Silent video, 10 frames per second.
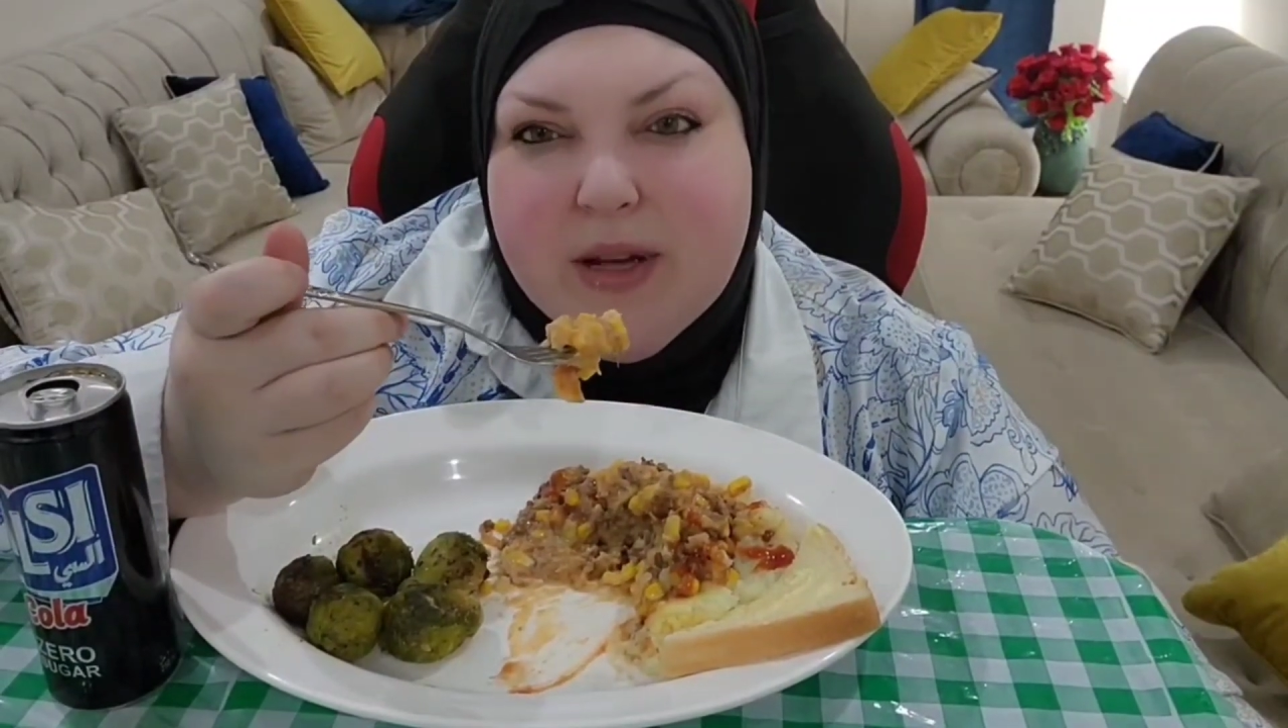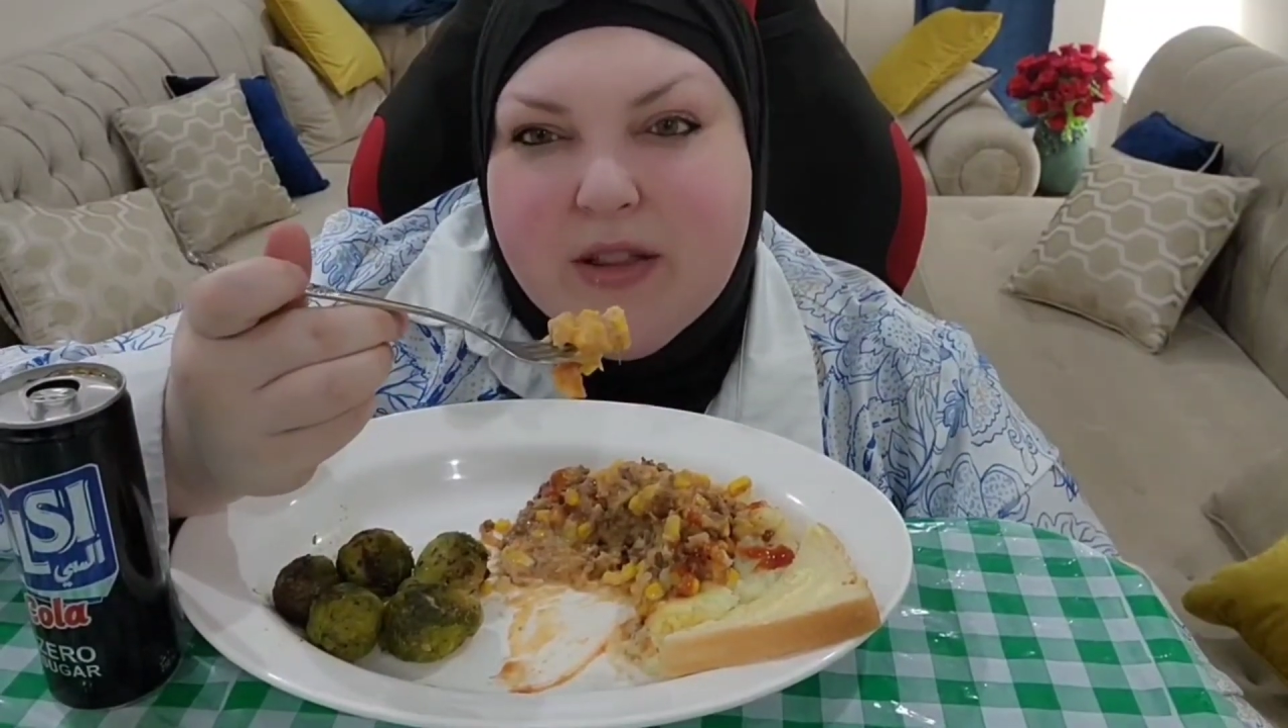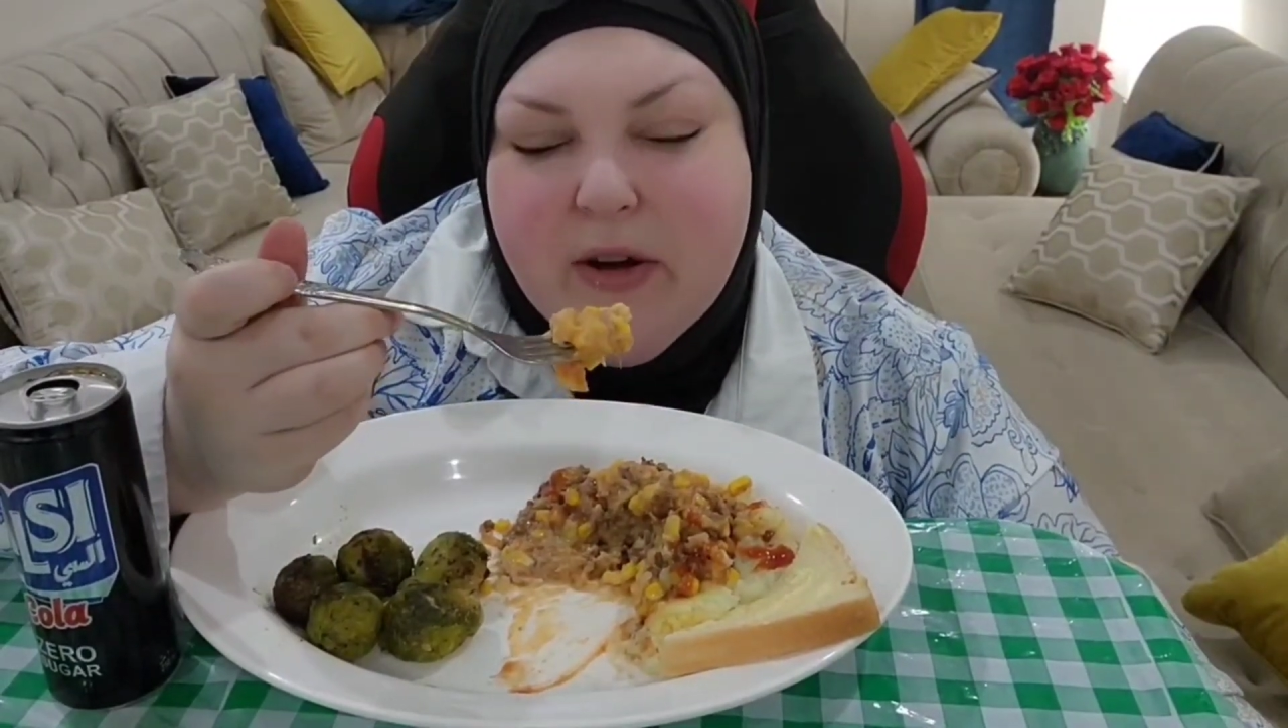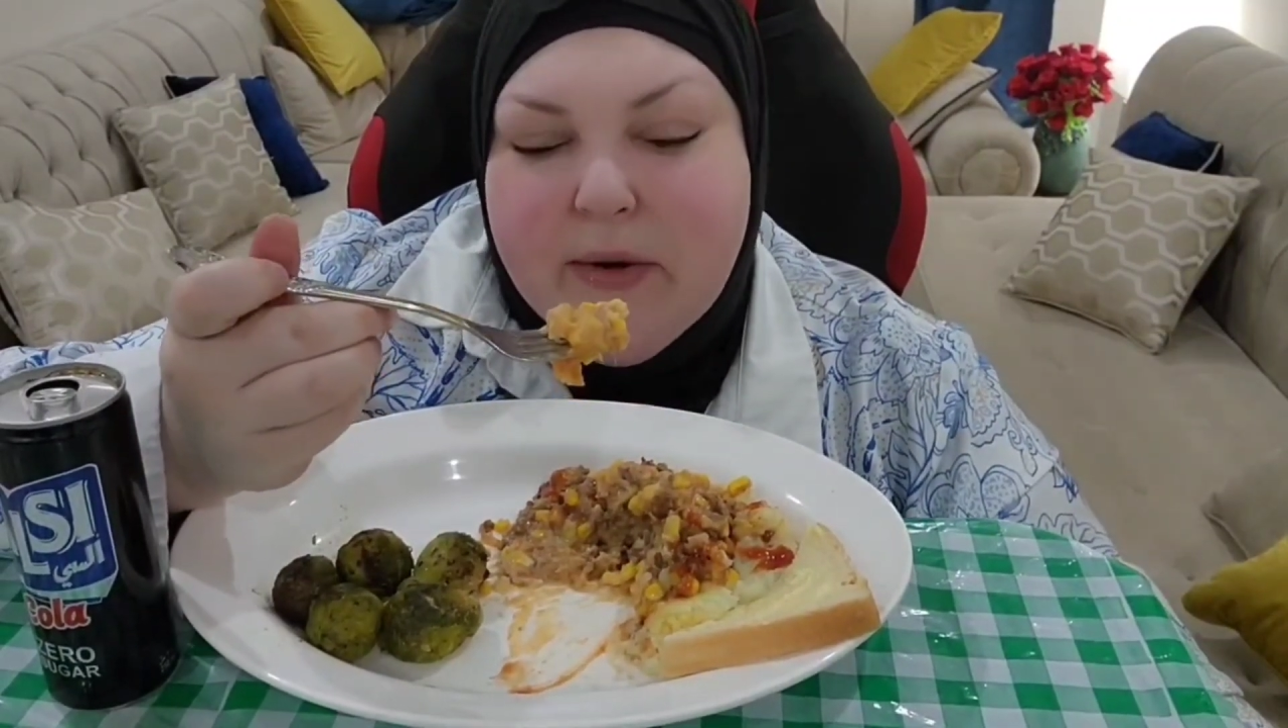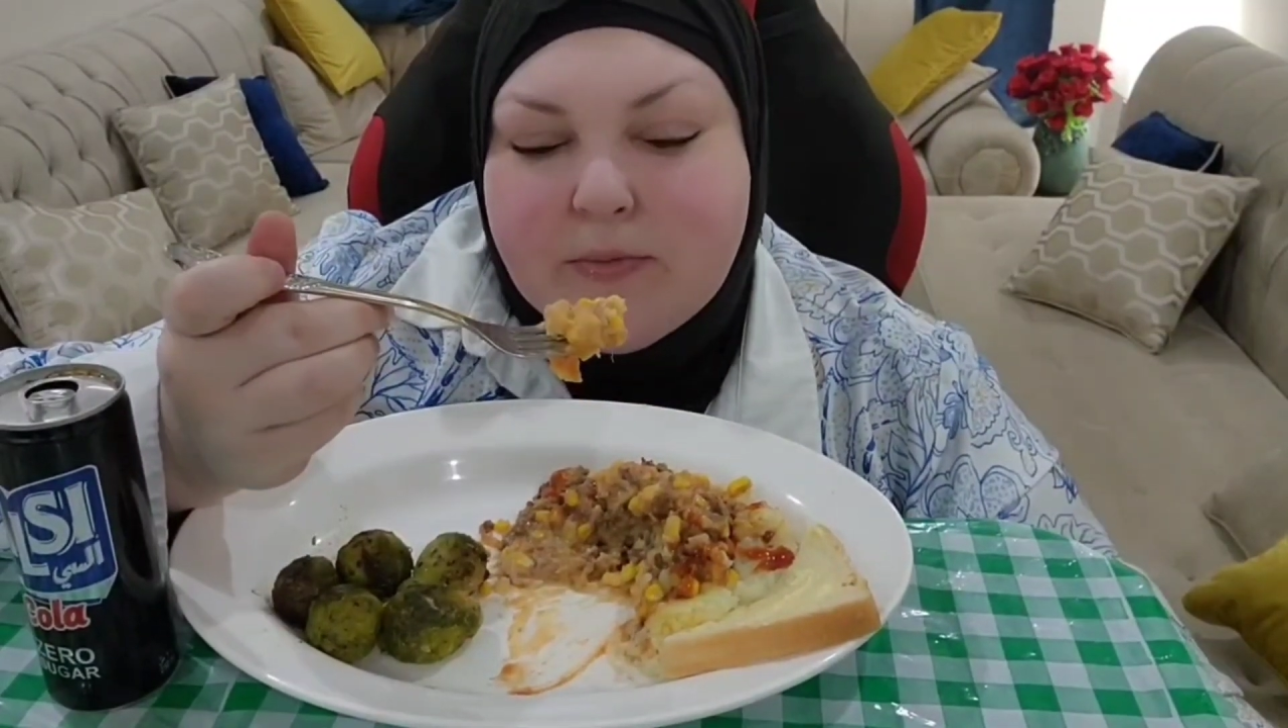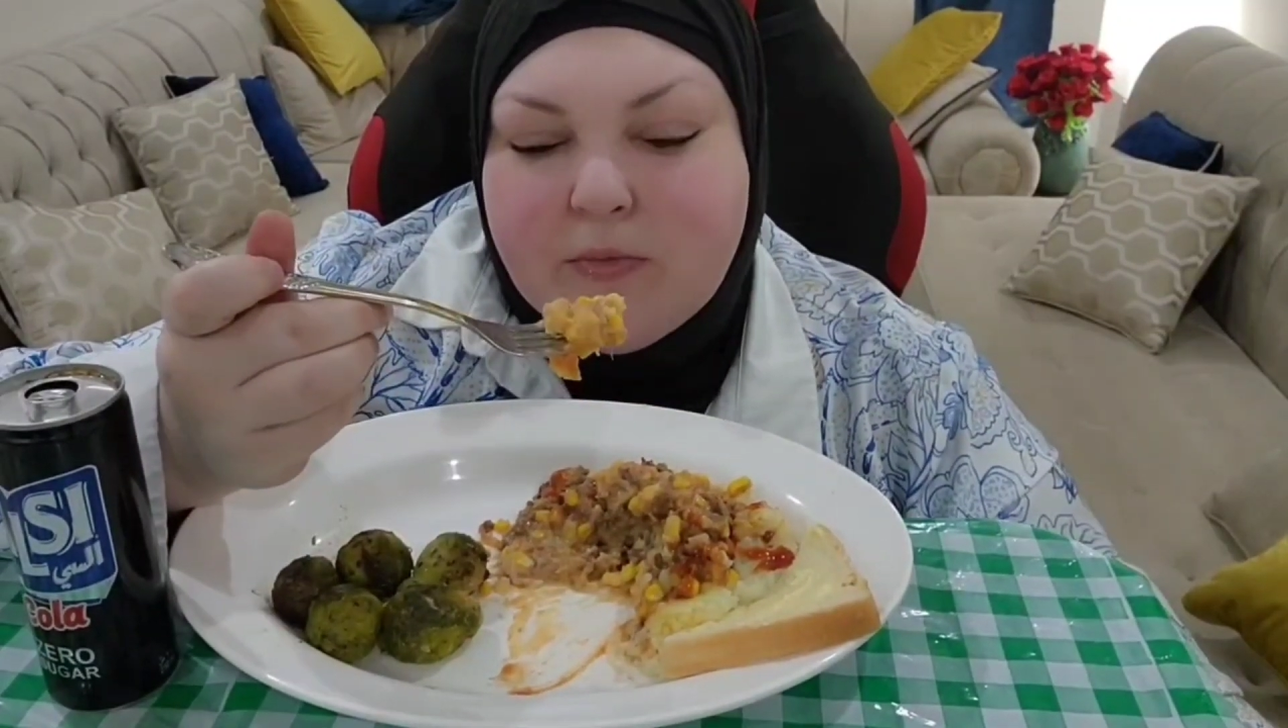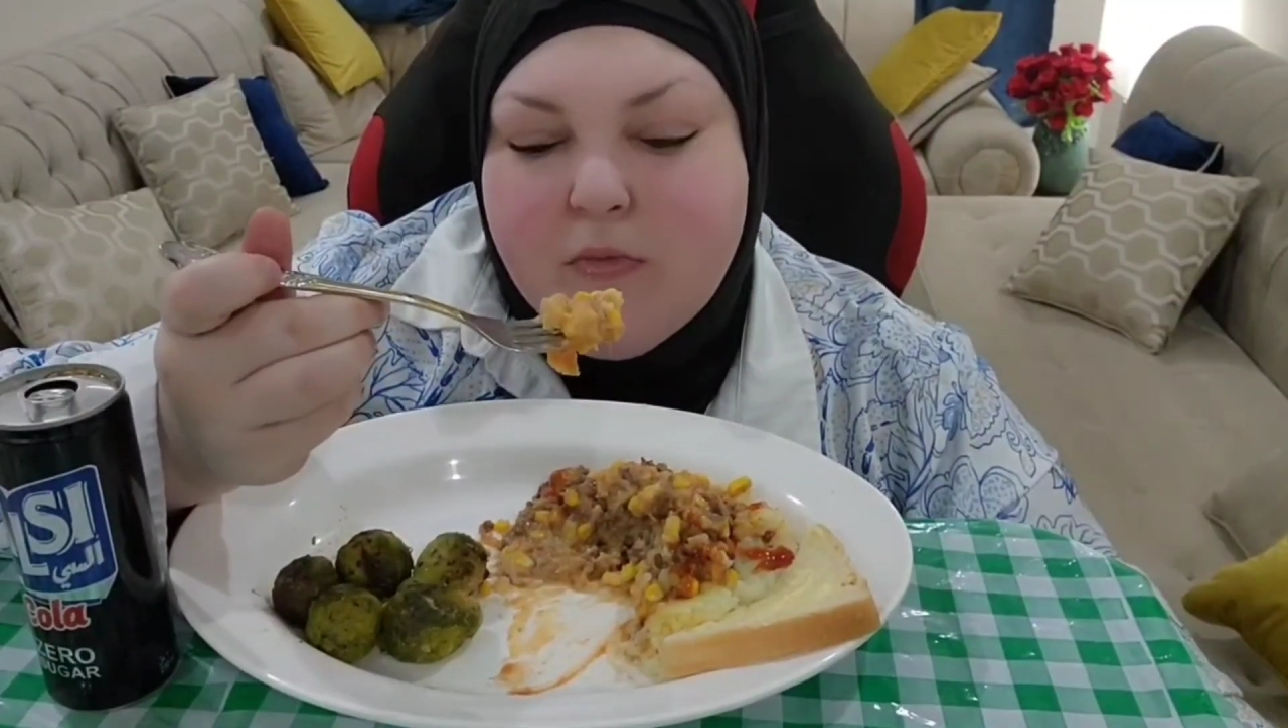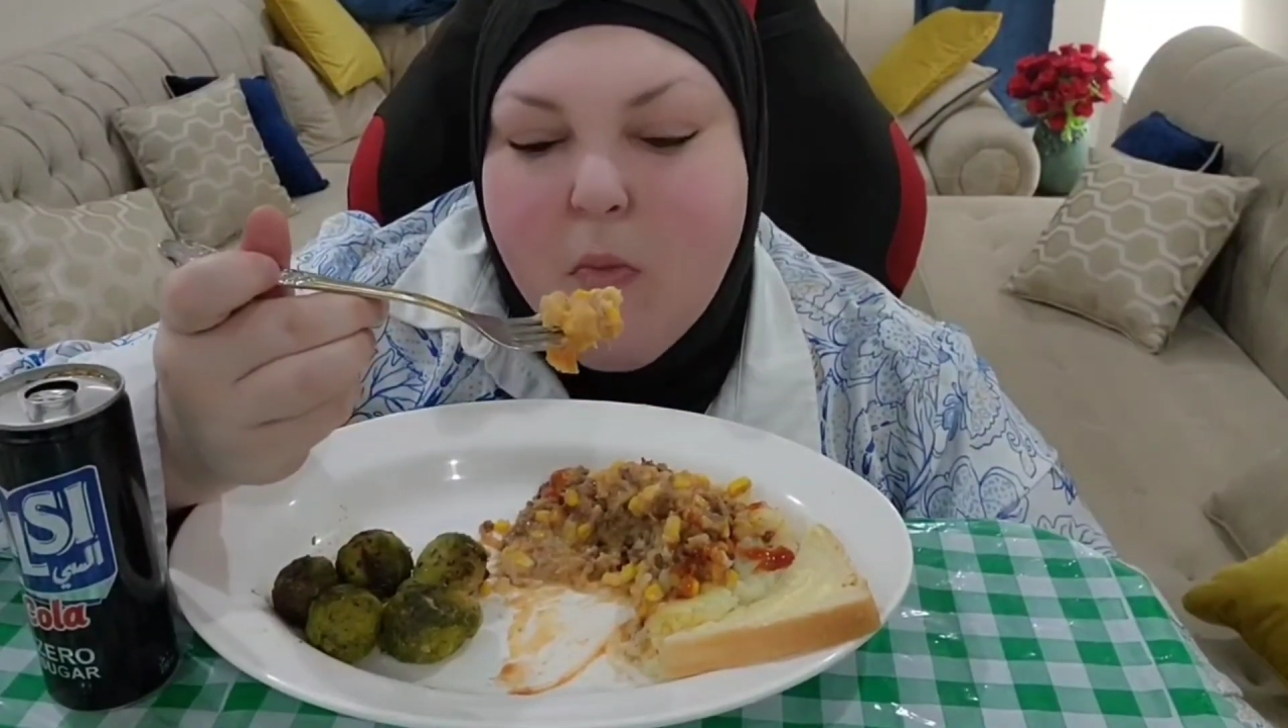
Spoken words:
up either.